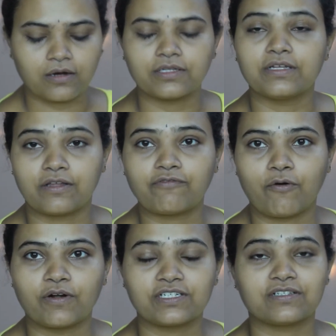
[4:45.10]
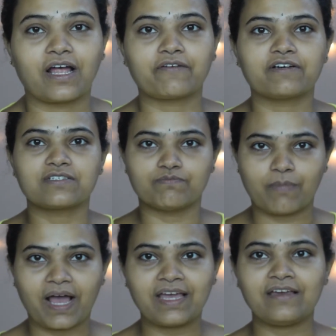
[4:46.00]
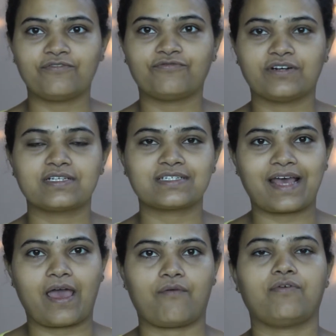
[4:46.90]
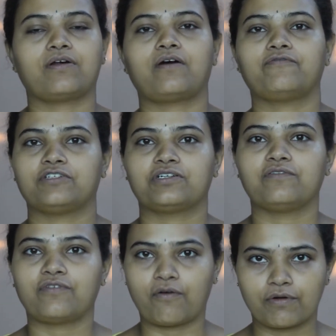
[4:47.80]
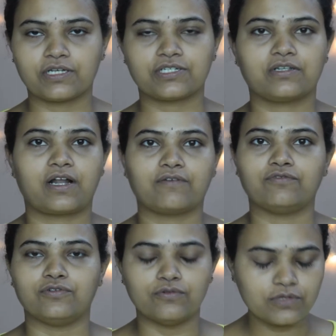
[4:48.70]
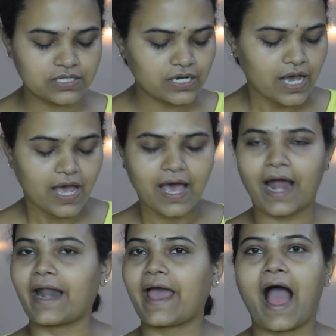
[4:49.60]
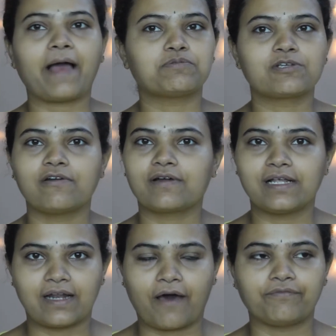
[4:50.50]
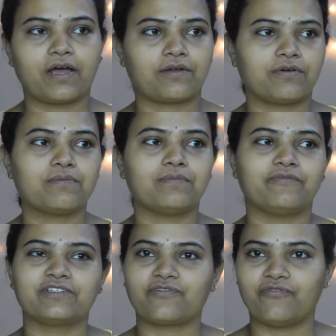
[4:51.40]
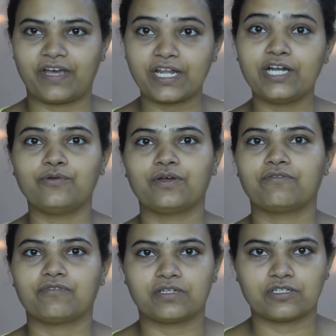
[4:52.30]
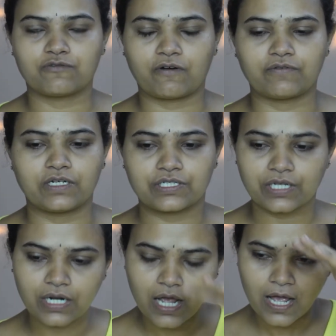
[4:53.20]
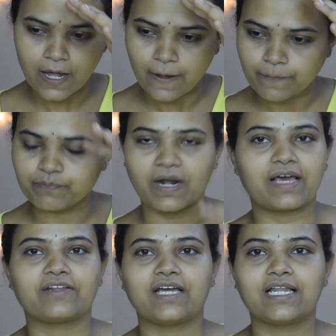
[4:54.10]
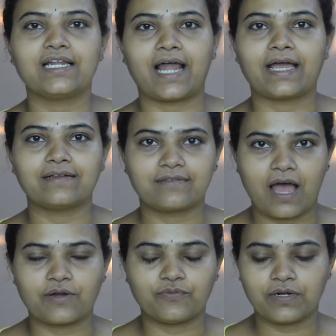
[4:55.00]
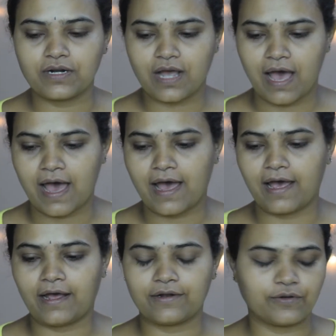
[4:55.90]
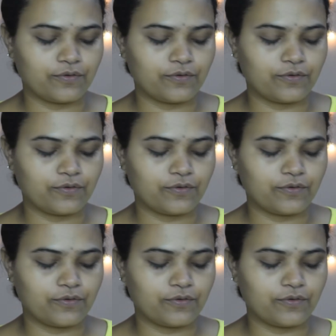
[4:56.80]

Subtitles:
in the foundation, that was my first ever official foundation that I've used, and I absolutely love that one. It's a very dewy finish foundation, but I really liked that one. And